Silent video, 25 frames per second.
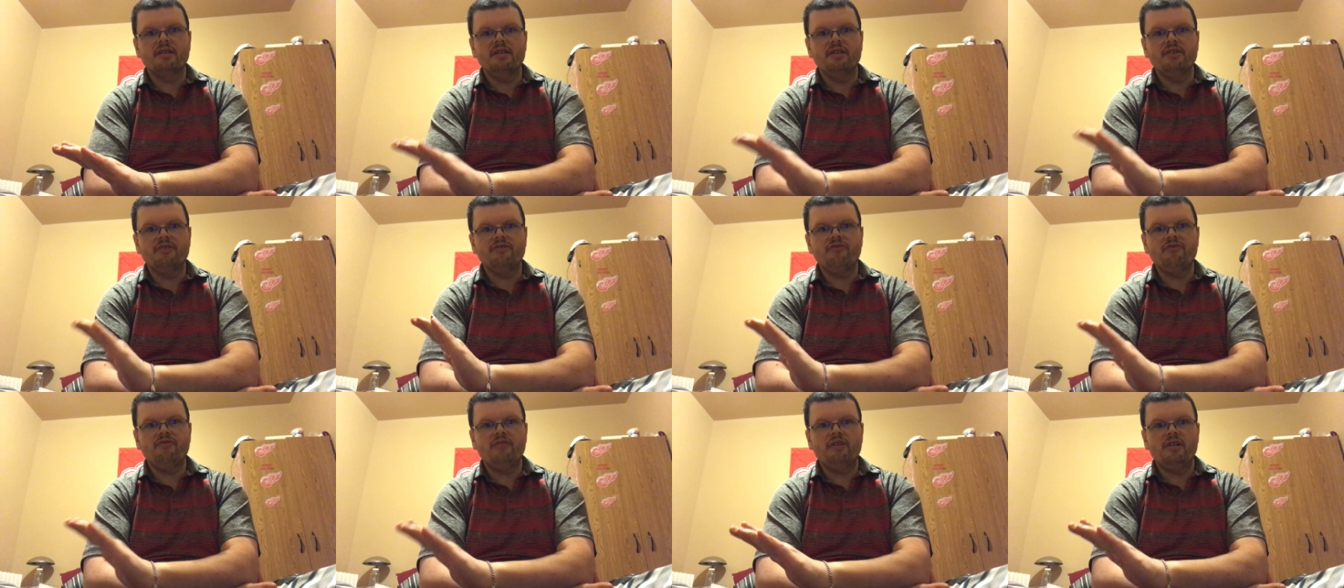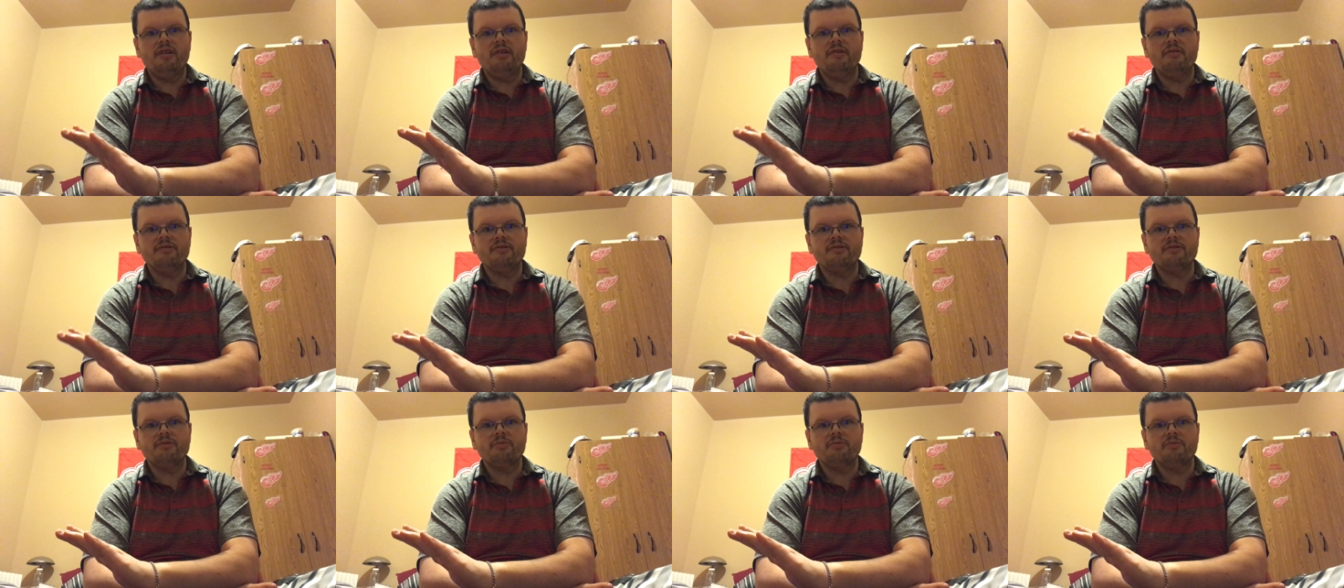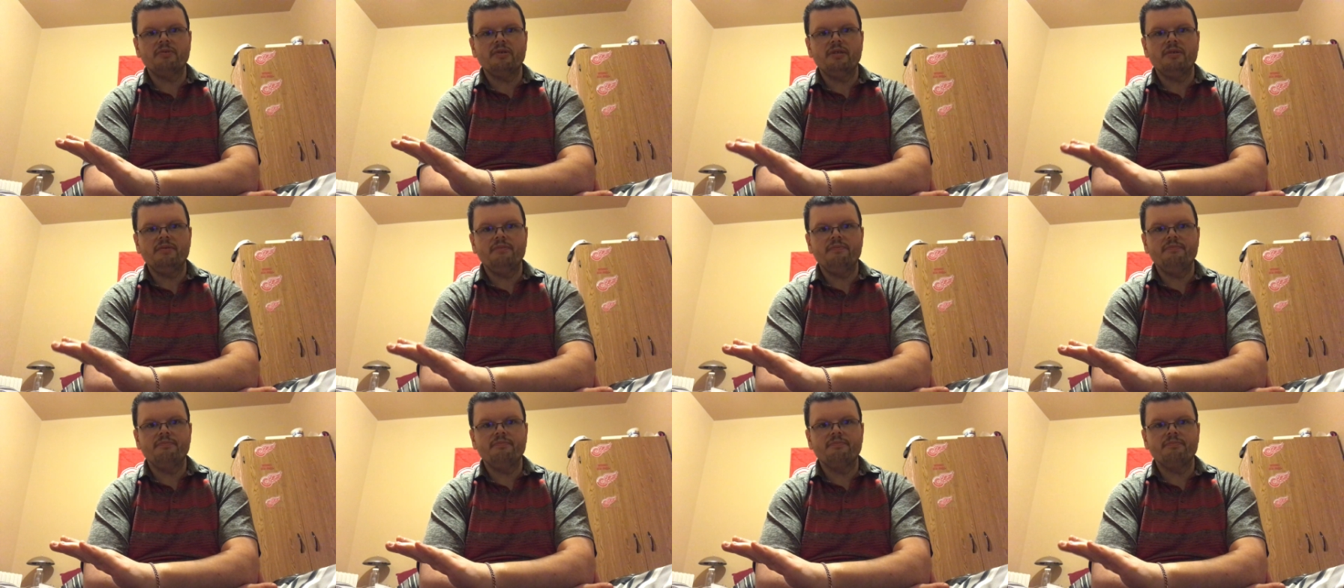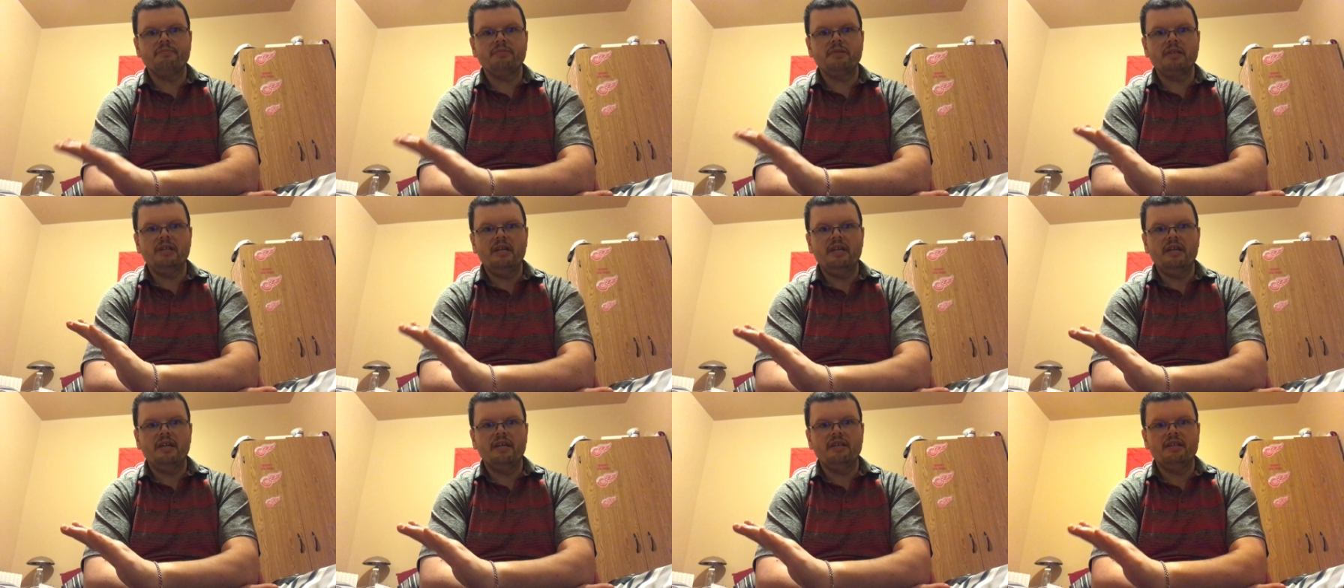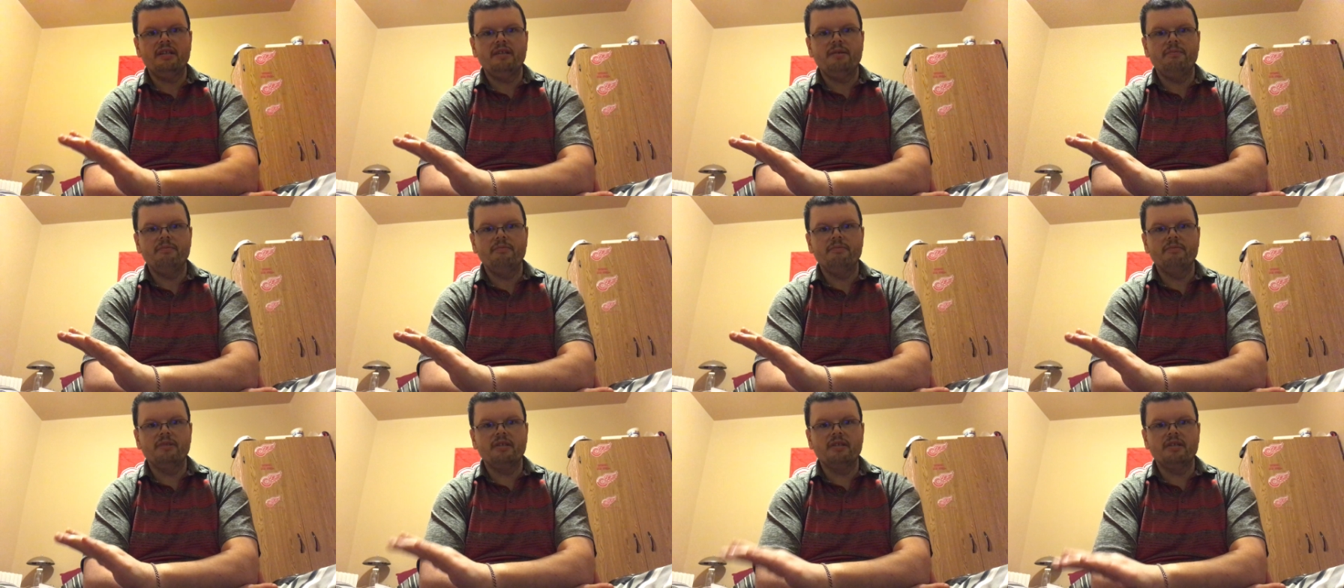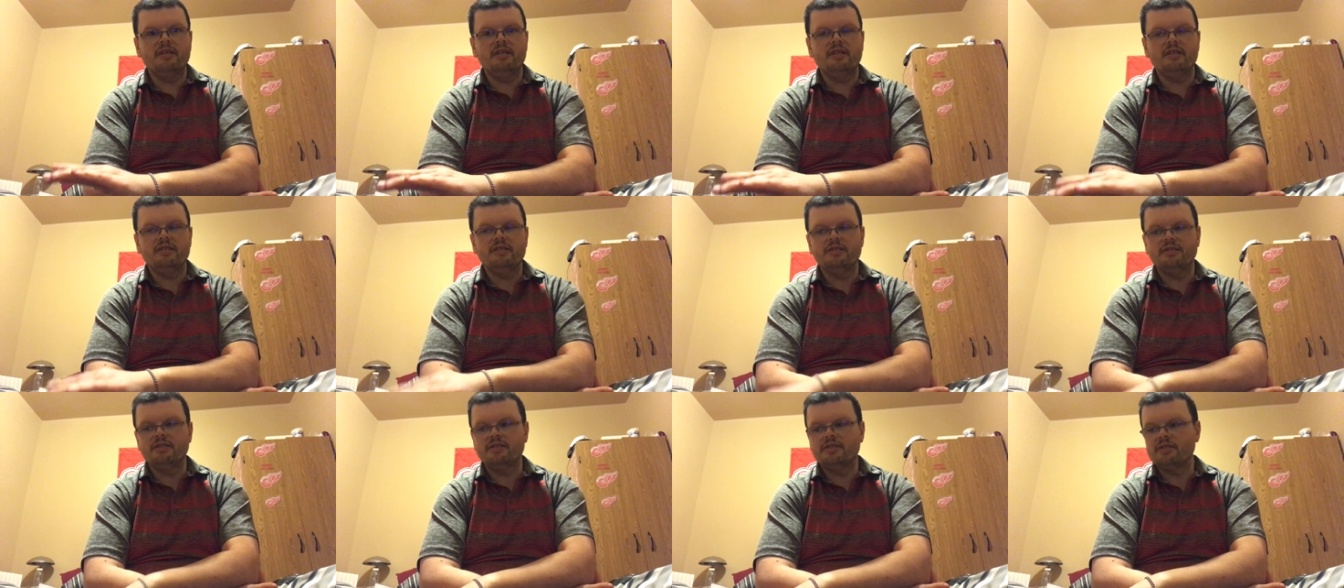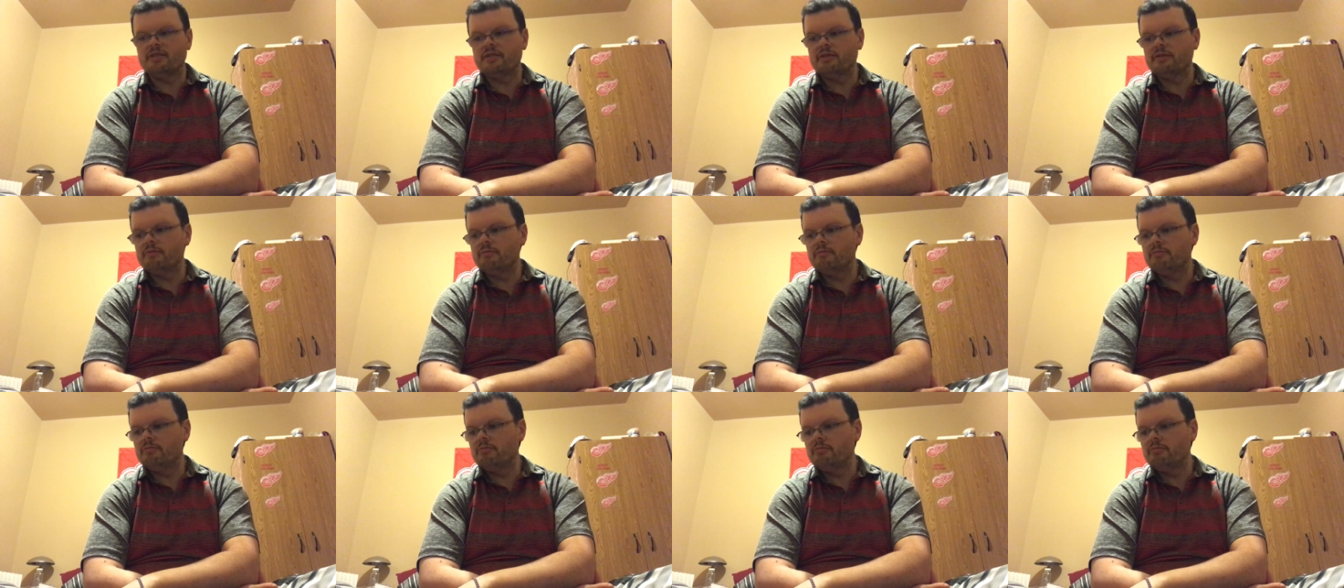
these videos when I'm playing them because